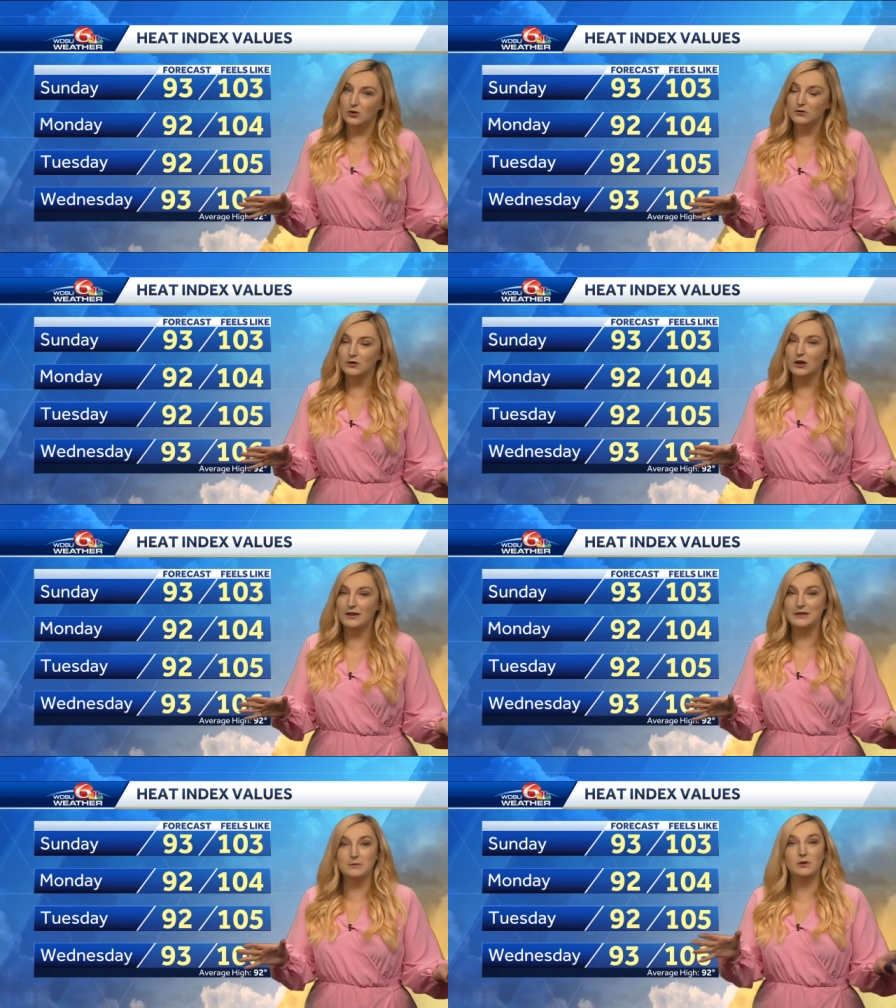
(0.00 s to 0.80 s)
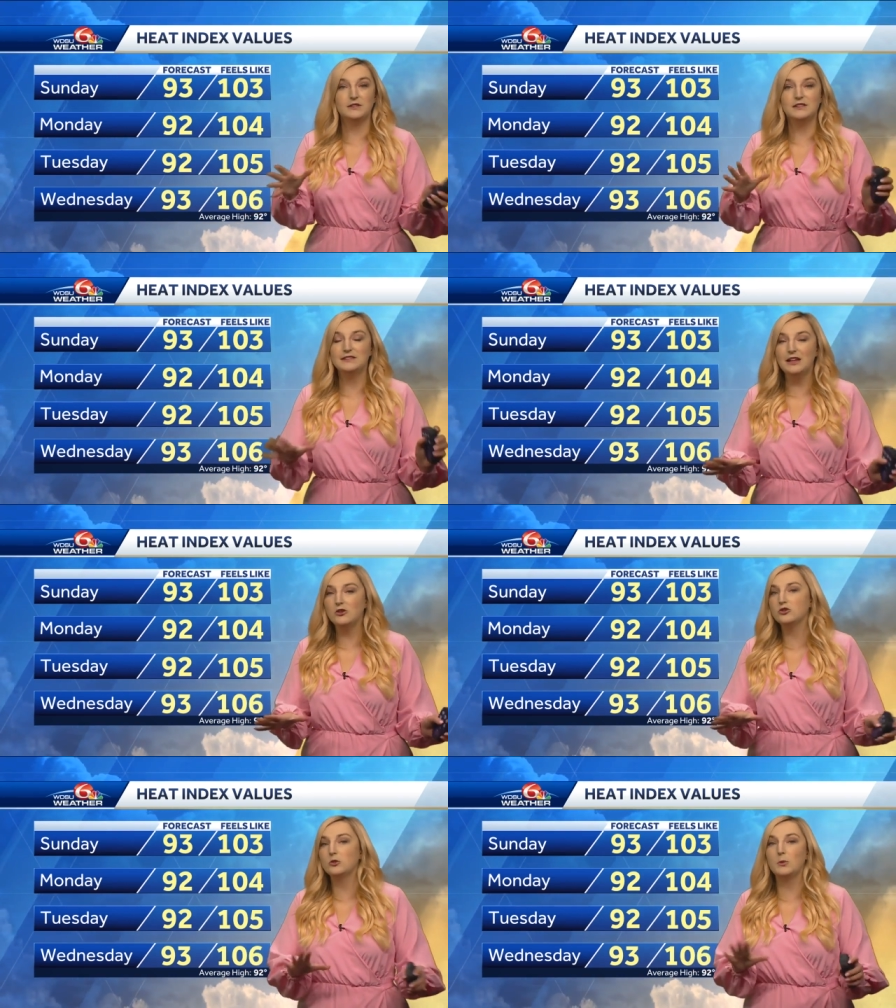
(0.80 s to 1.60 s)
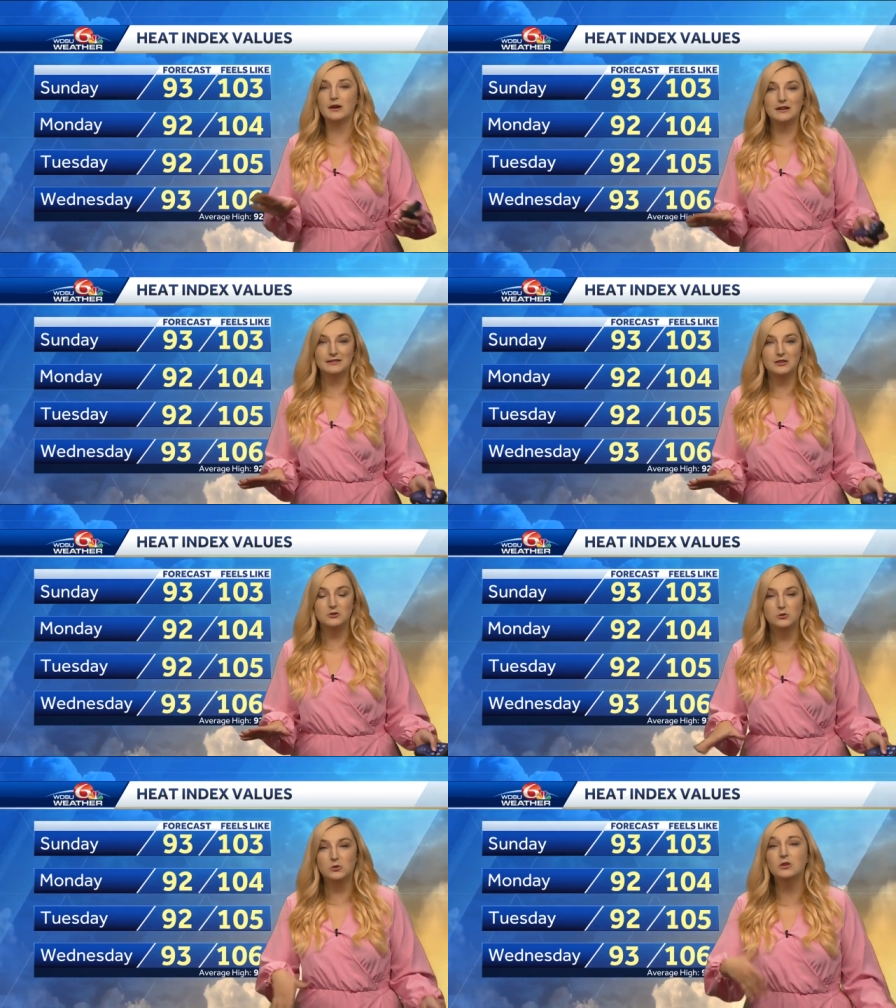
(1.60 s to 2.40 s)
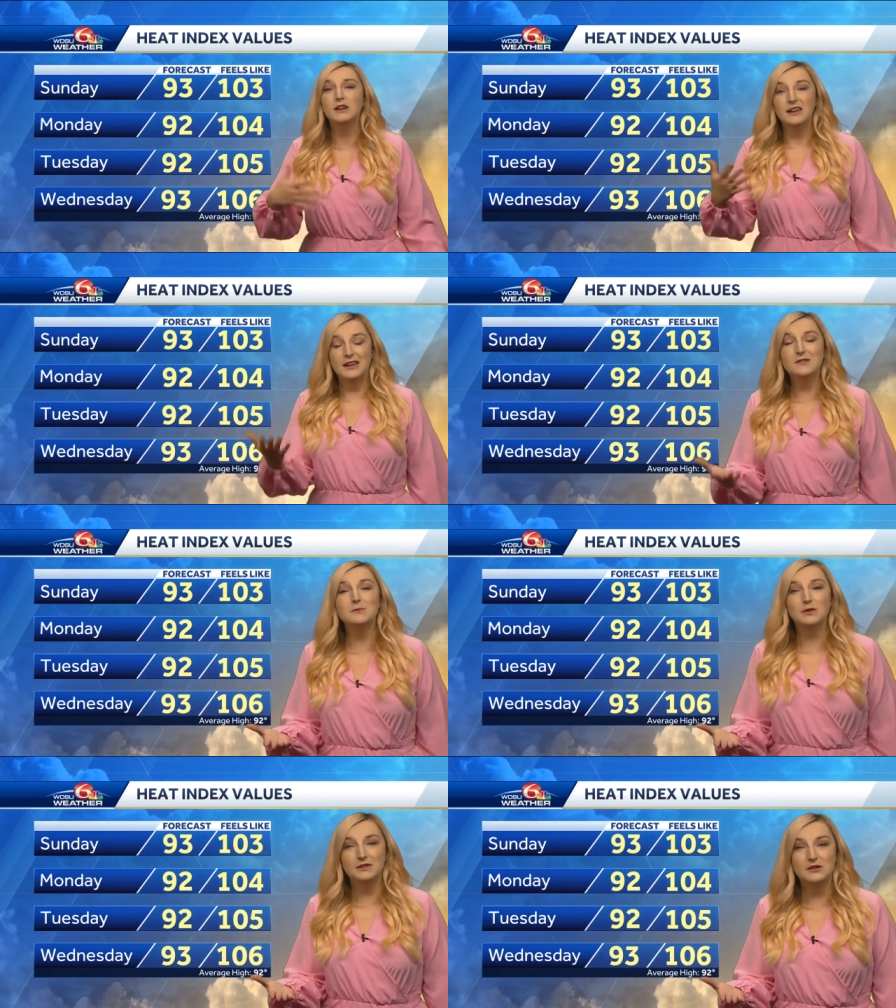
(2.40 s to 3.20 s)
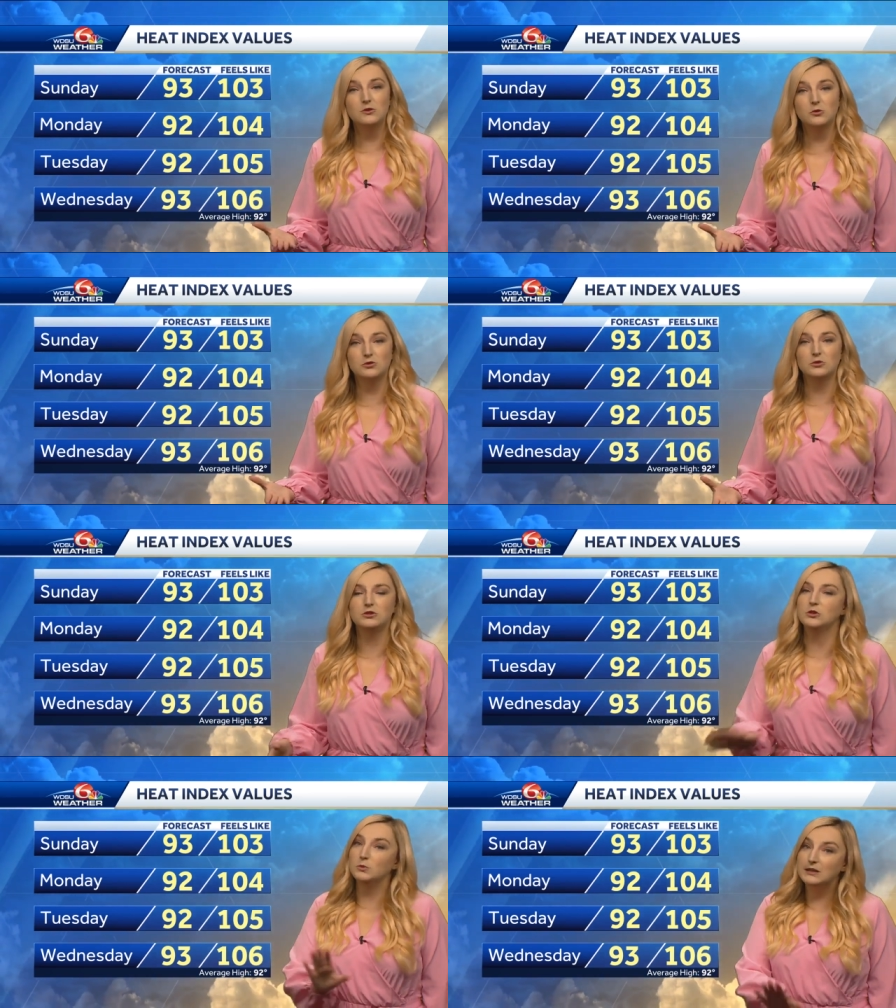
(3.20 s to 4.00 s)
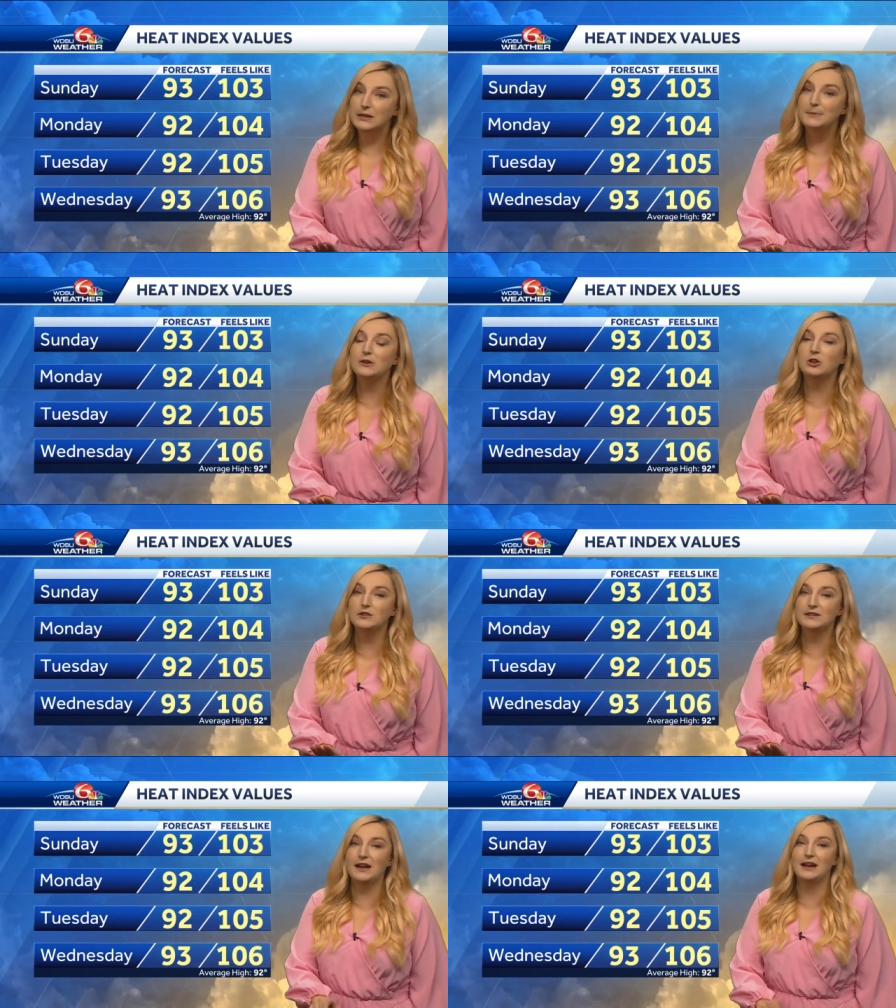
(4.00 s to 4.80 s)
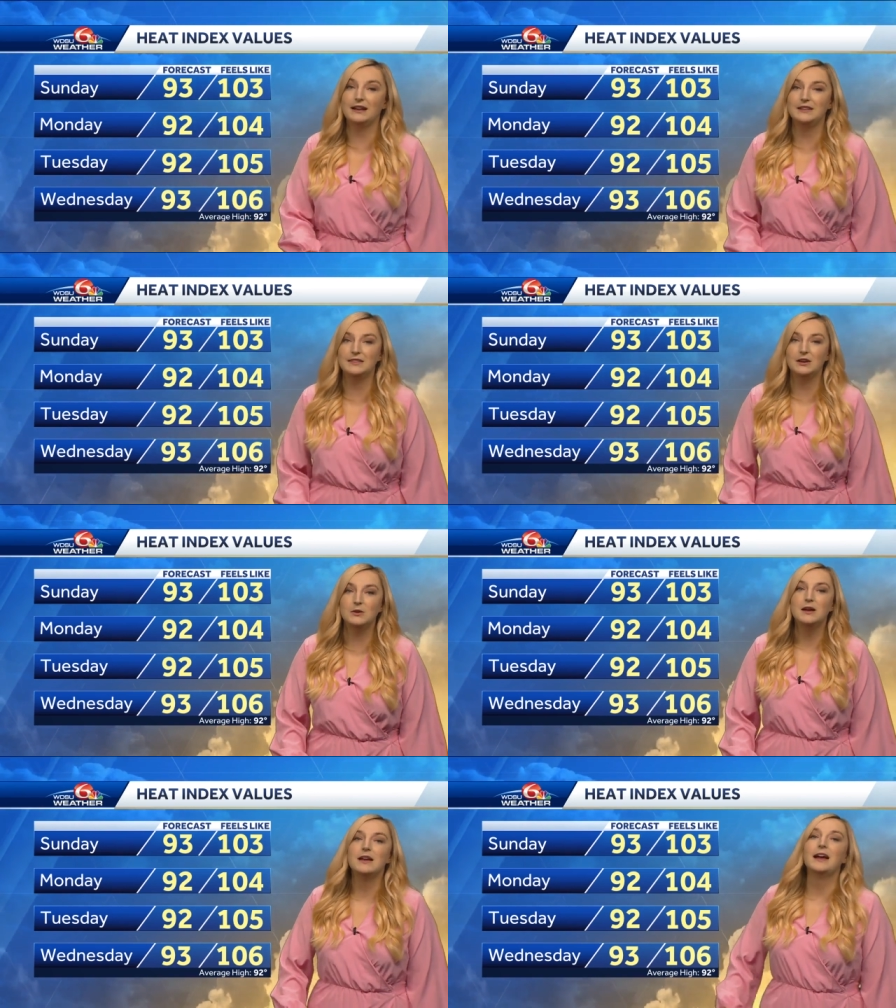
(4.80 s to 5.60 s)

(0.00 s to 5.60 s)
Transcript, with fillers: overall, I think most of the South Shore, we're going to stay too cool, even most of the North Shore too. We'll keep a close eye on it though.